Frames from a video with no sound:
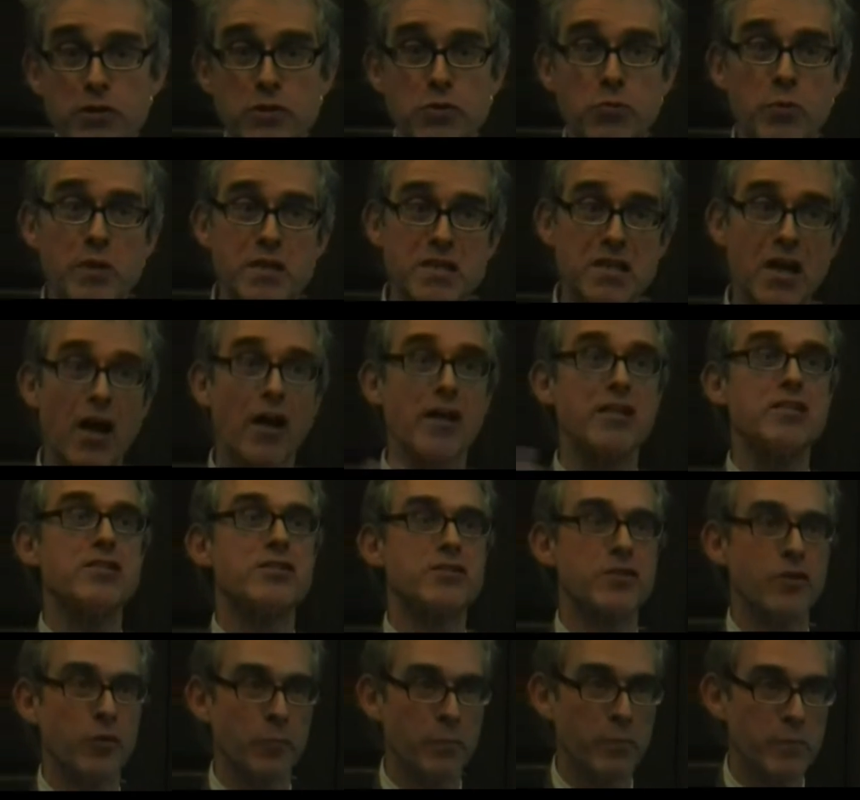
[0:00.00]
to
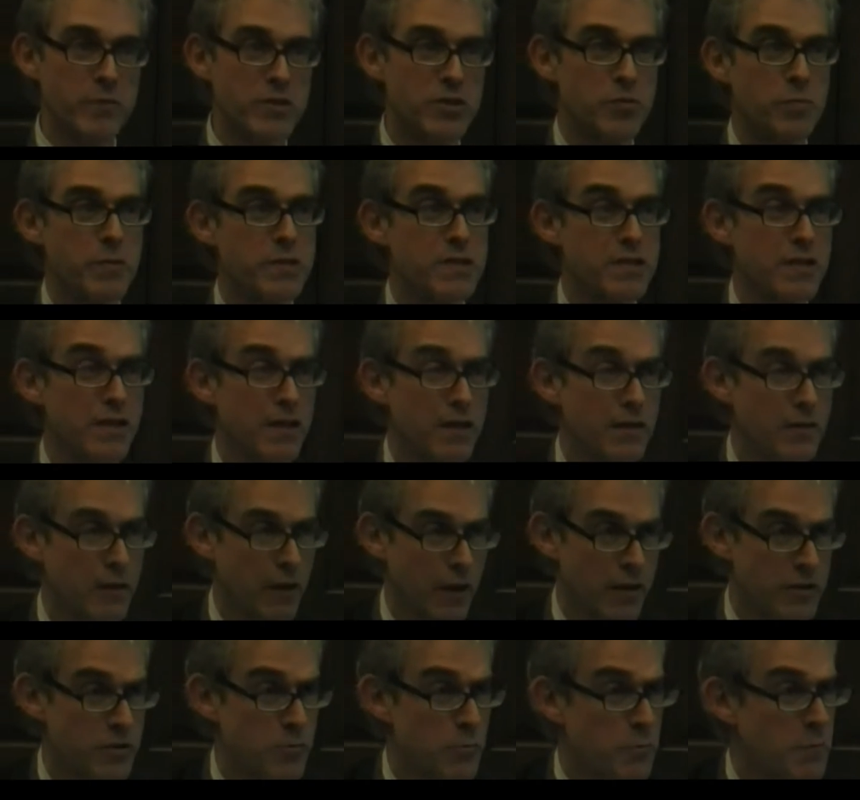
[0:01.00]
entice them to, uh,
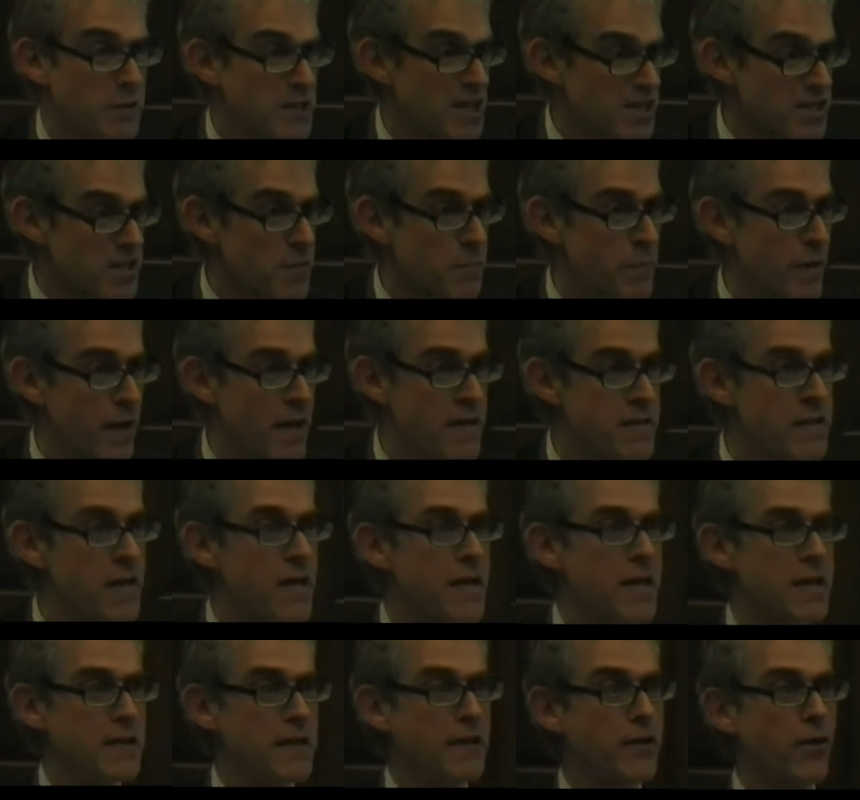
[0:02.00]
to, participate
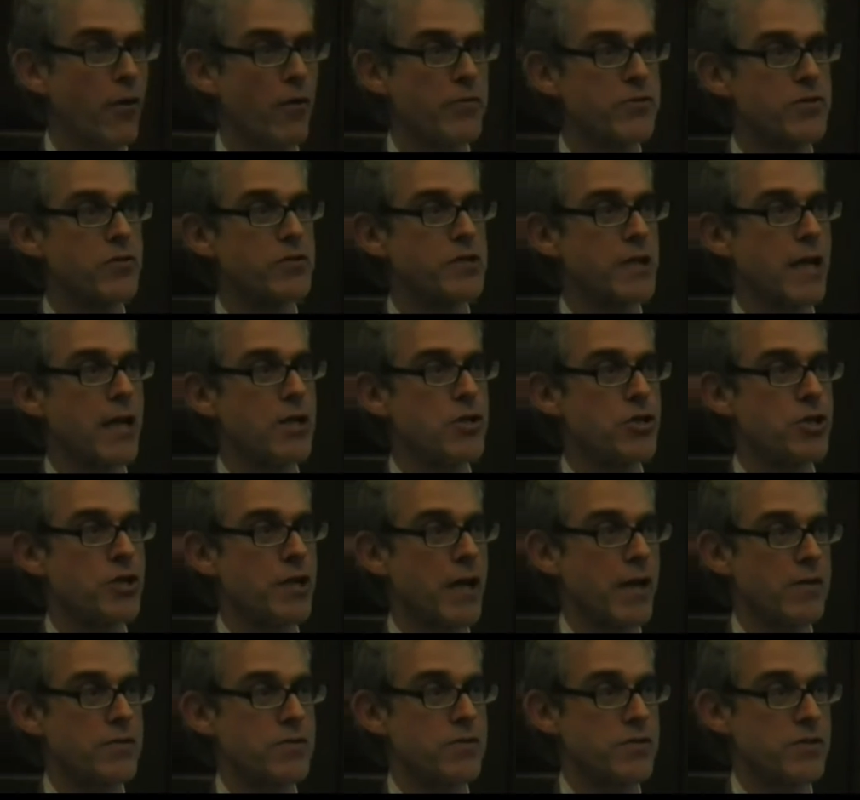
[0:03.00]
in a consultation
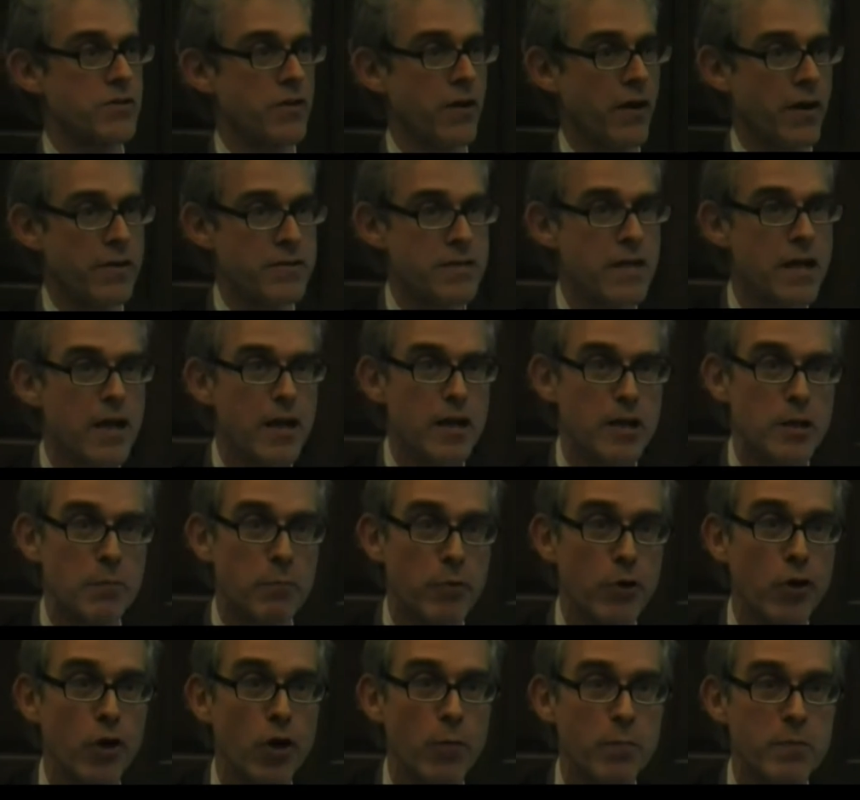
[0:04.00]
exercise, the
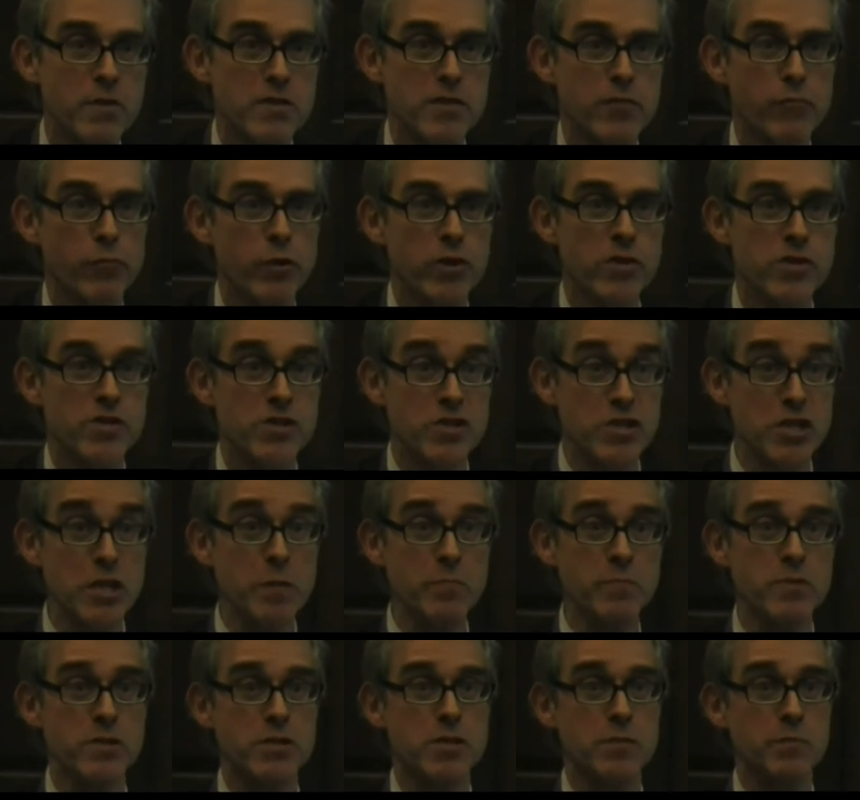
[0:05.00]
purpose of which
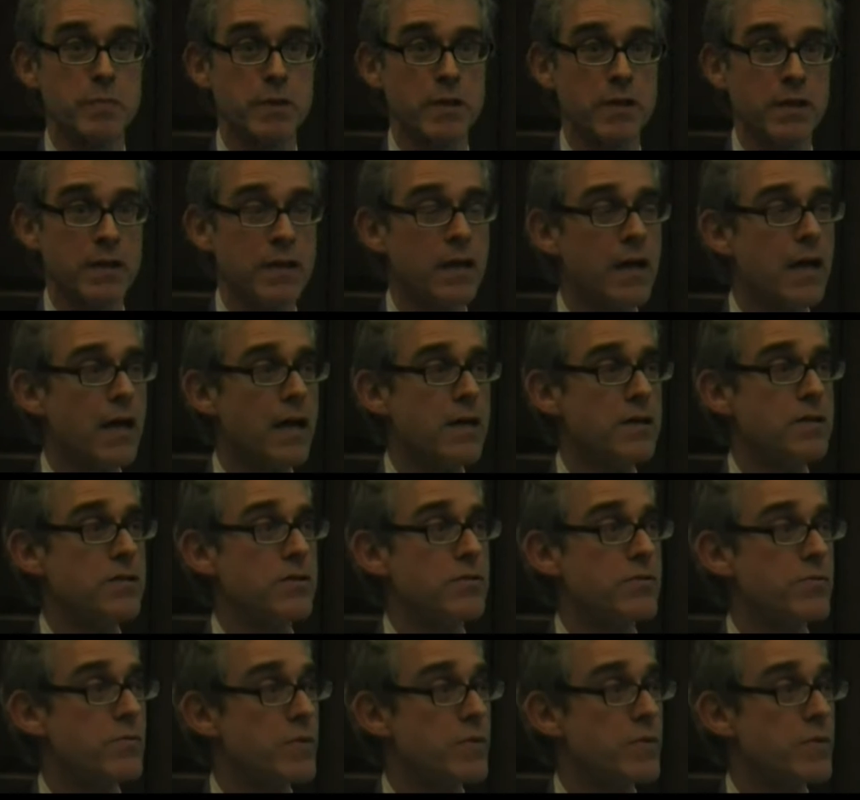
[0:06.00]
seems to be to